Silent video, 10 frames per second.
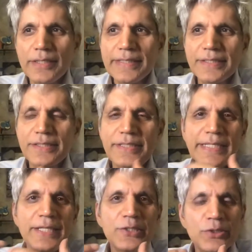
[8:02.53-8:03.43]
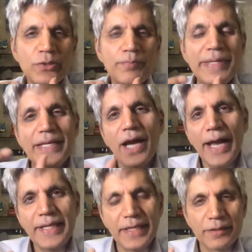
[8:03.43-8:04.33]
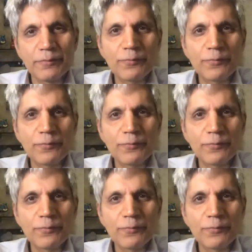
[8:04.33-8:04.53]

seeking to be in hiding